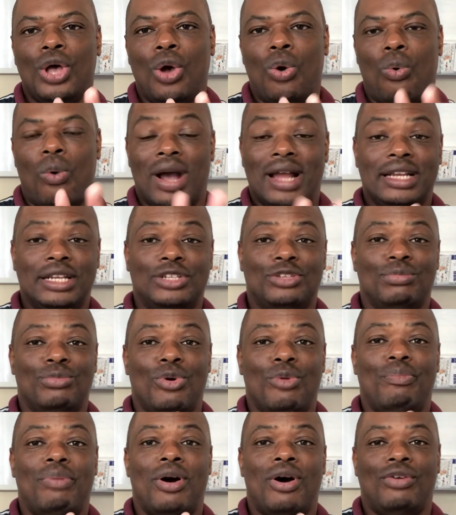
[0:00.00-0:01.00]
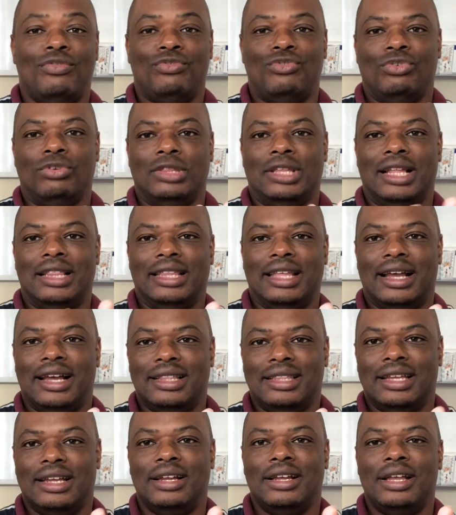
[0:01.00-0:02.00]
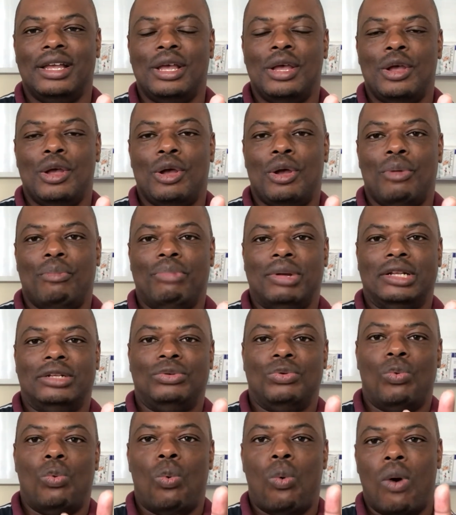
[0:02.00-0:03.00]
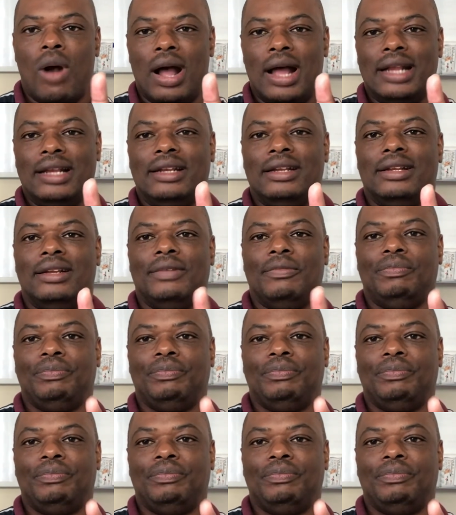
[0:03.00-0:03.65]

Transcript: one is more powerful than the other, but one